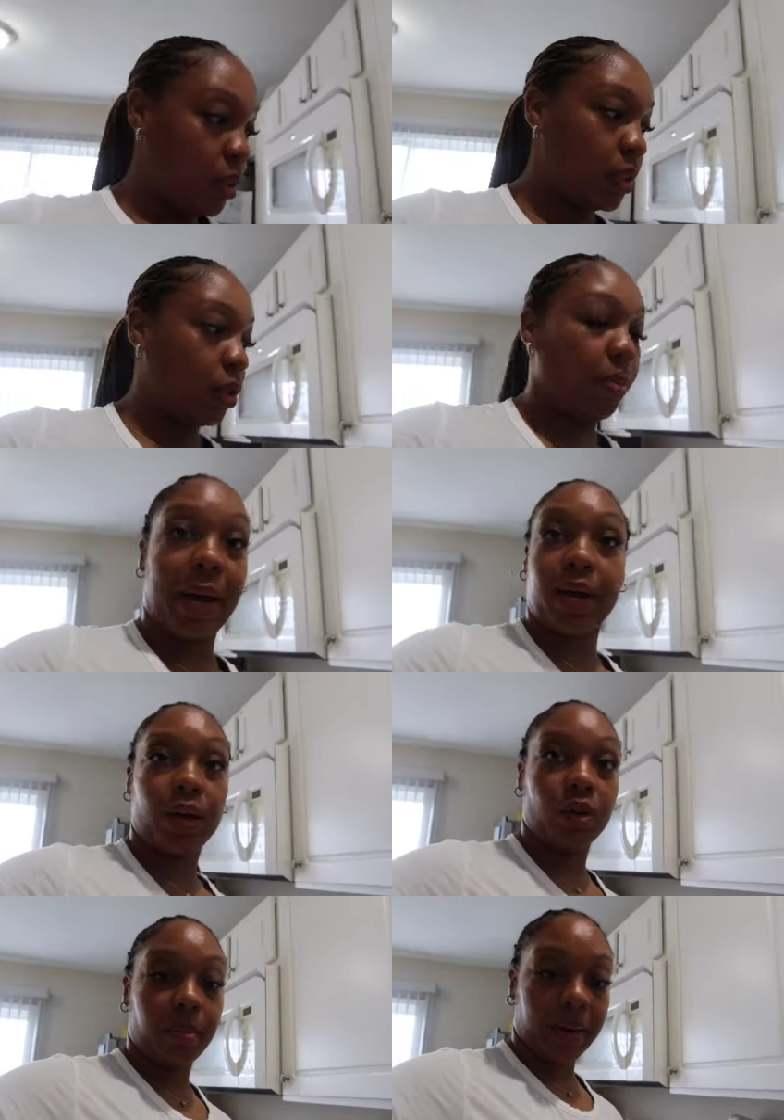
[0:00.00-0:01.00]
So back
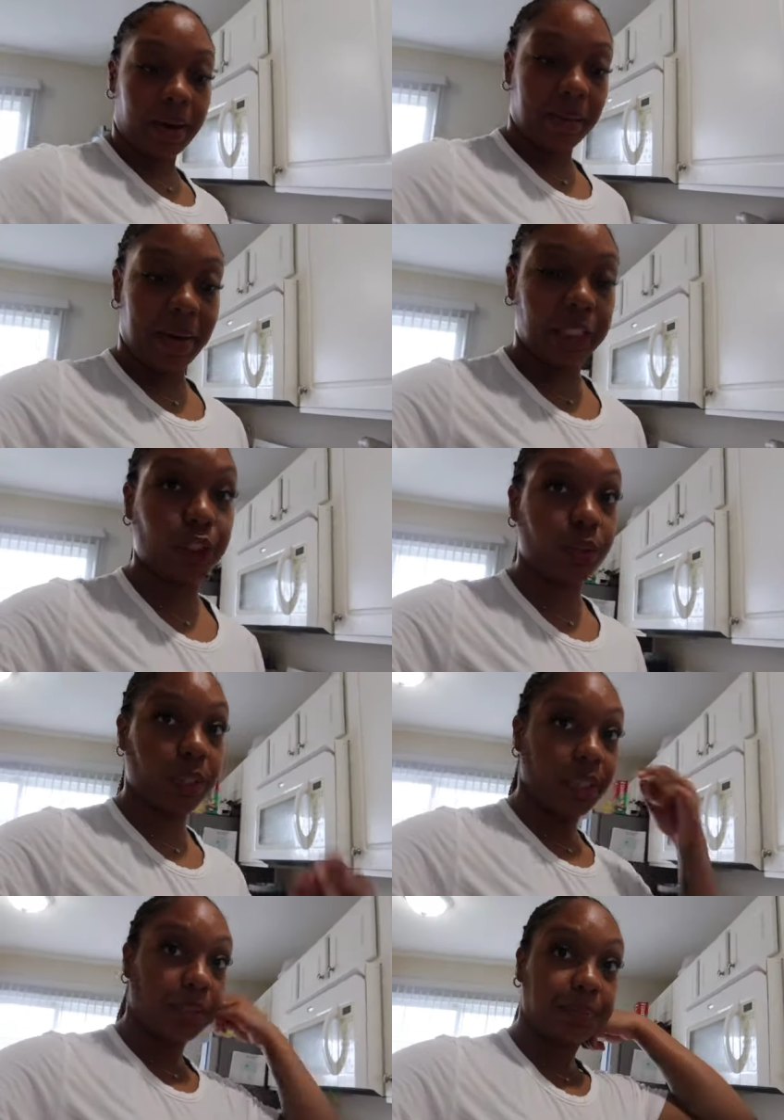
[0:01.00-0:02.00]
home, I'm
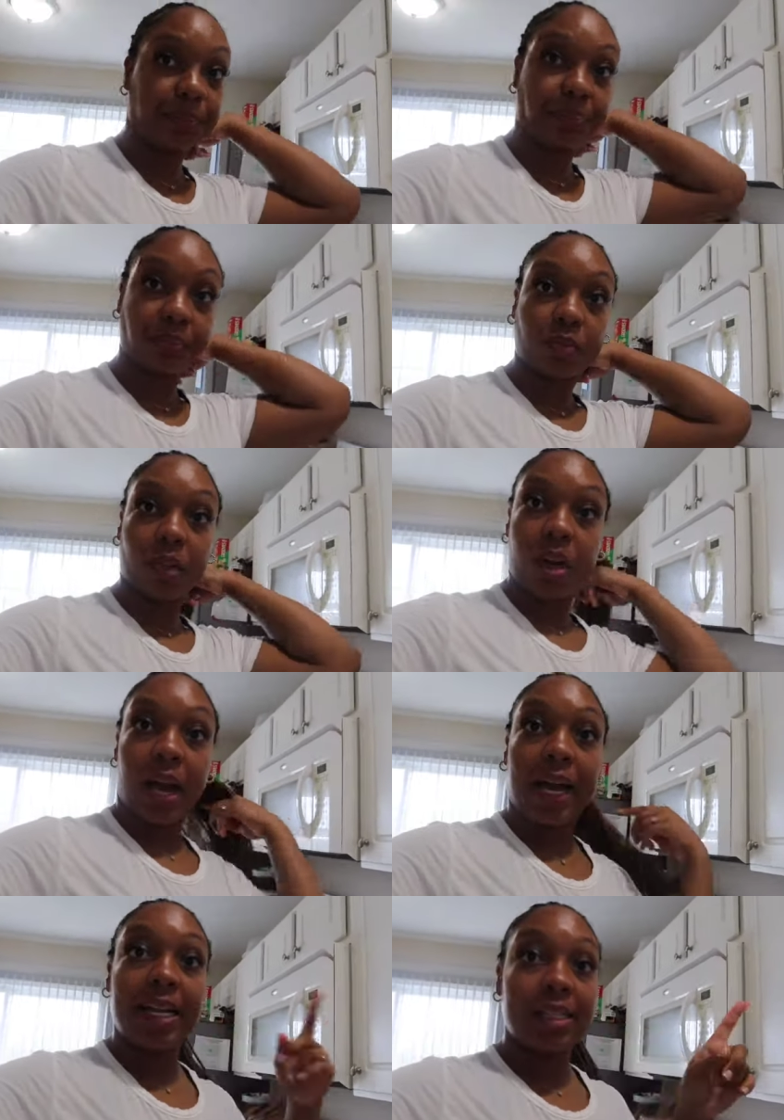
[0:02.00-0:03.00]
actually,
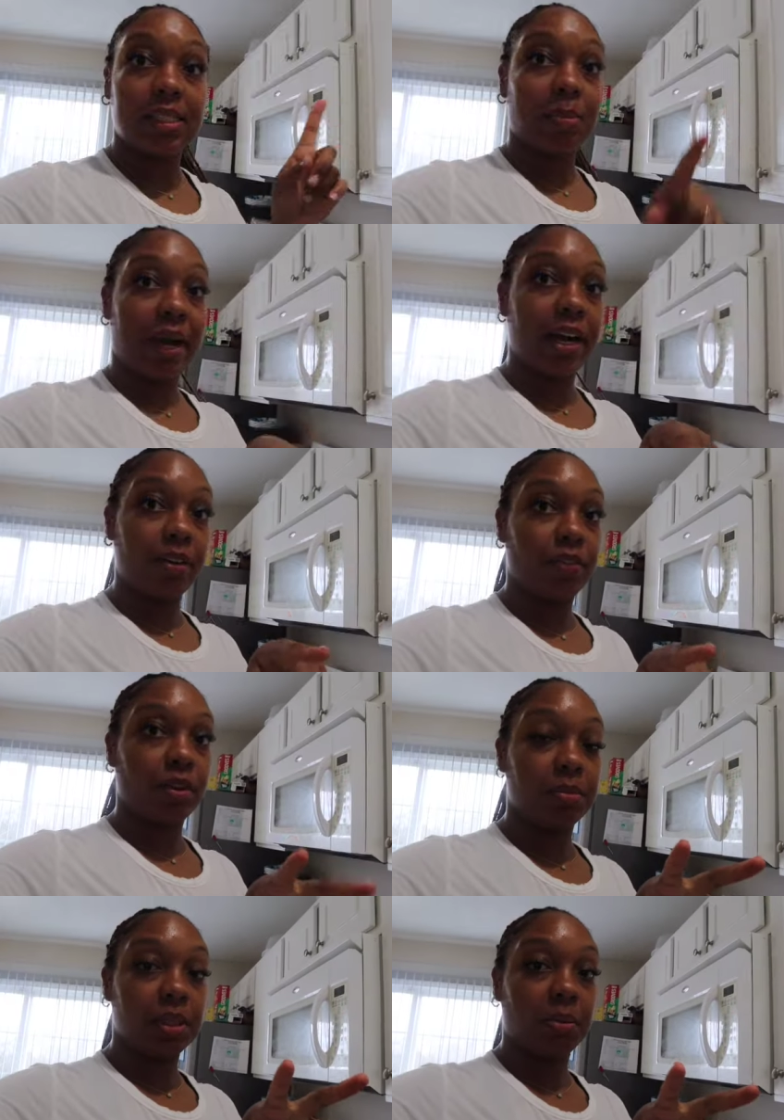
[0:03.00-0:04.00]
I got inspired
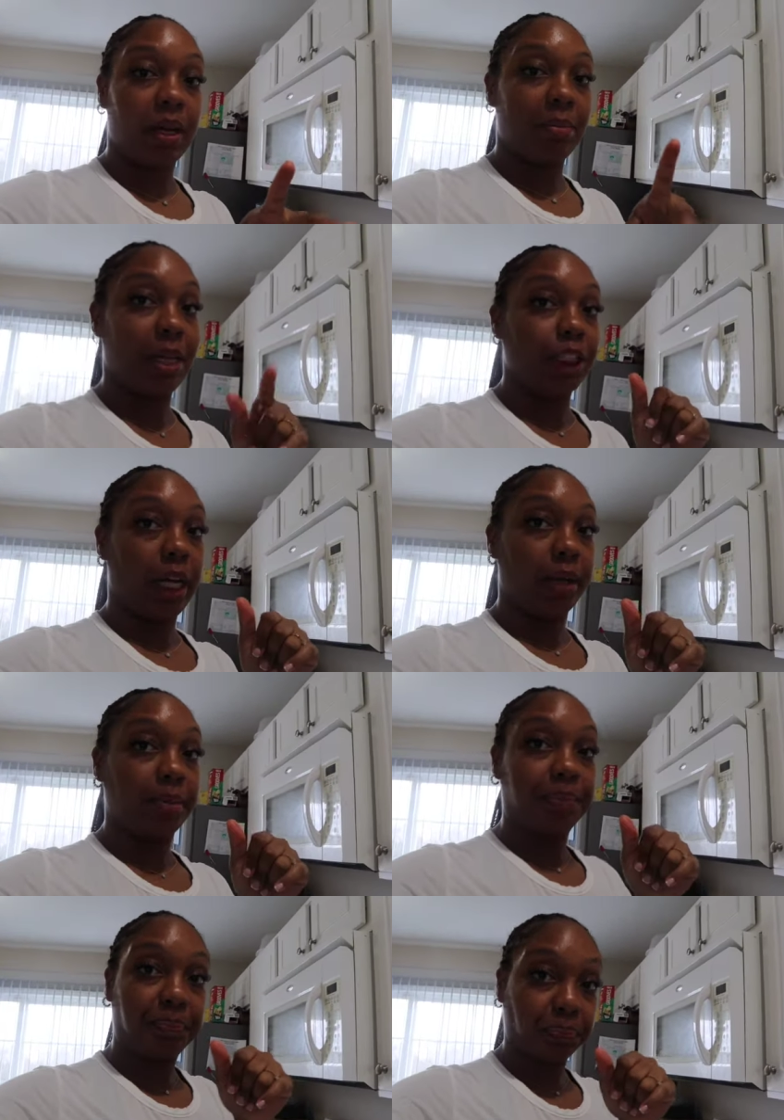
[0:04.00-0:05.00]
from someone at my
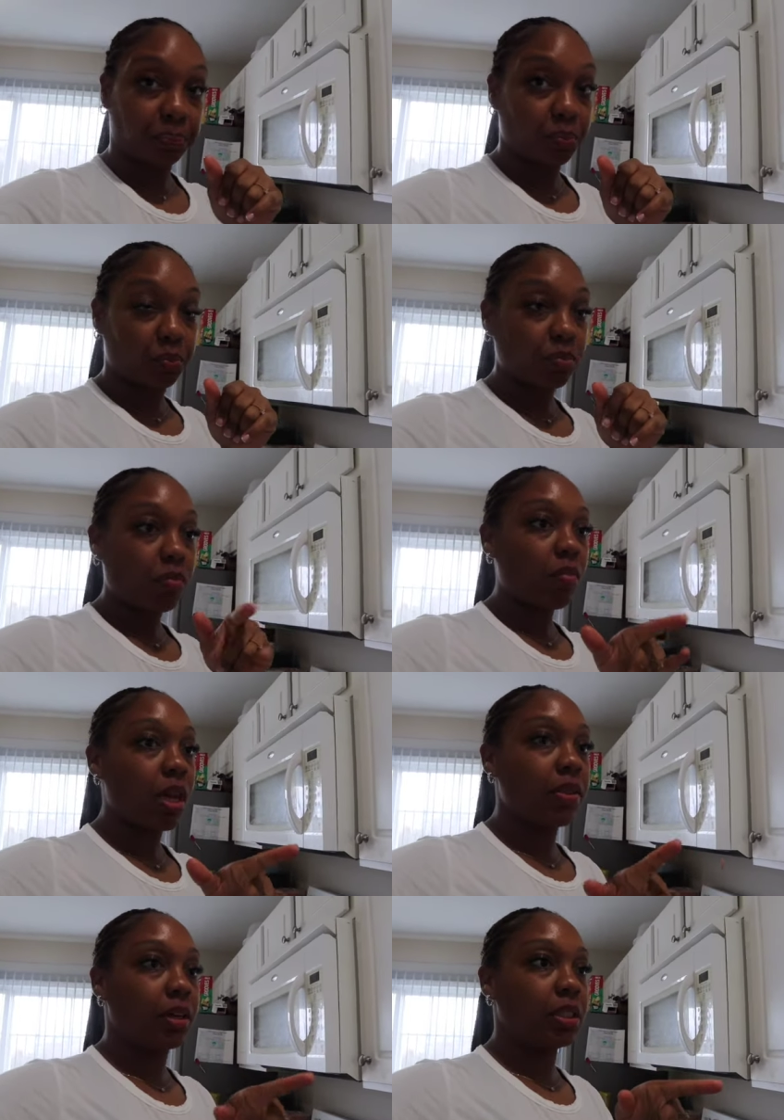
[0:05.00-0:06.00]
job.
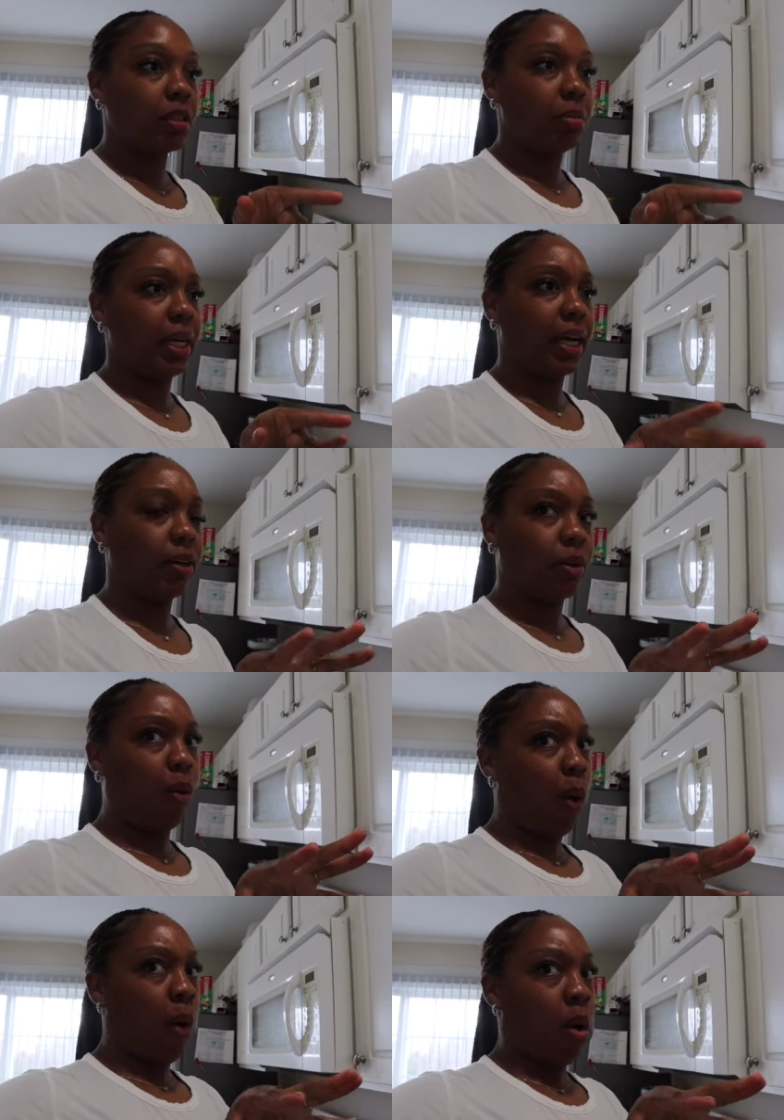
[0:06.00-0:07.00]
They're telling me how
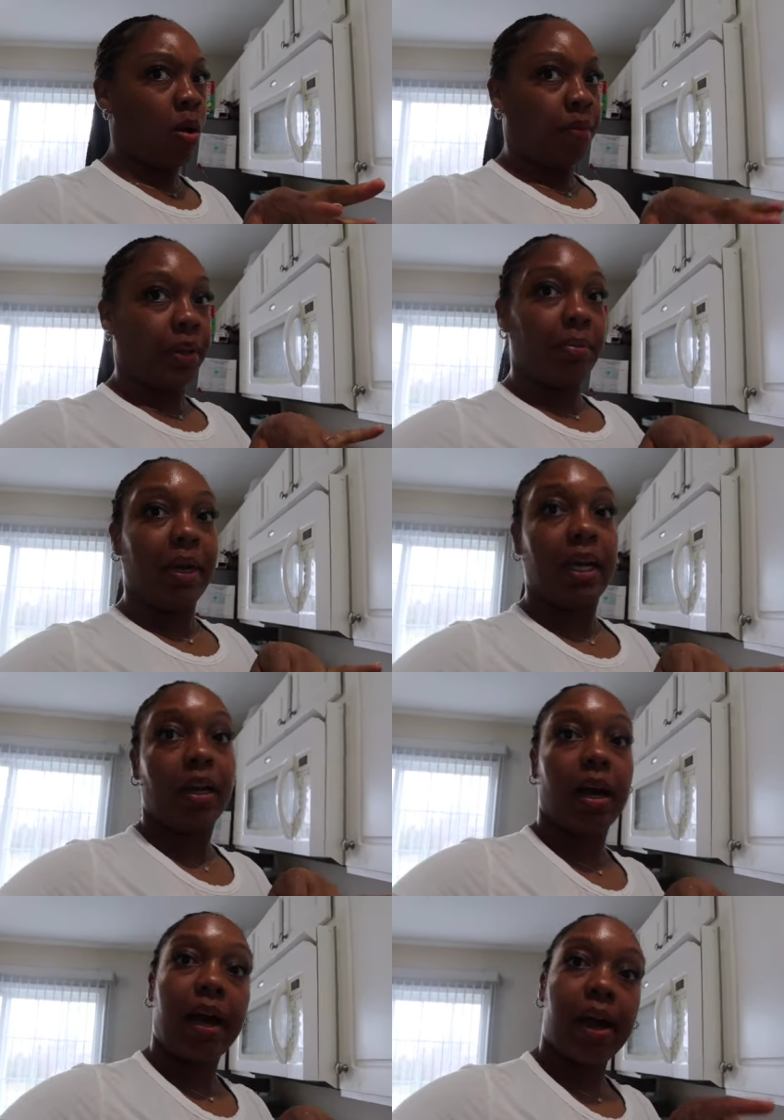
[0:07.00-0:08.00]
they're
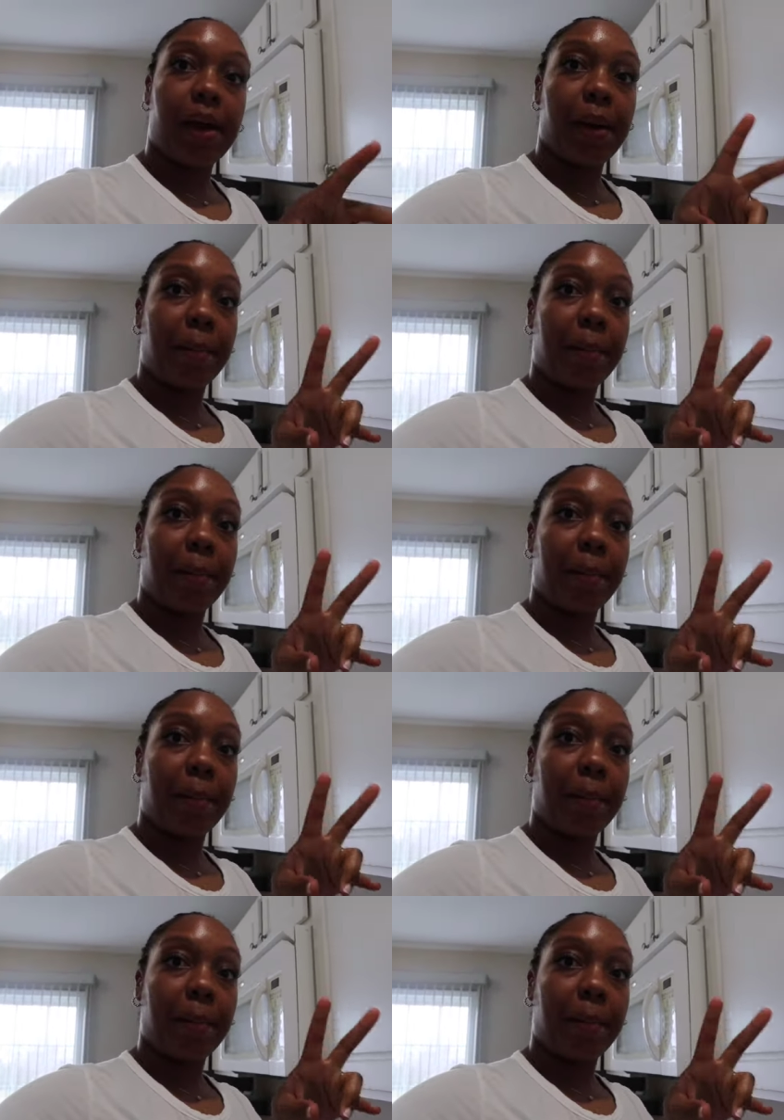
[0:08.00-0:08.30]
making a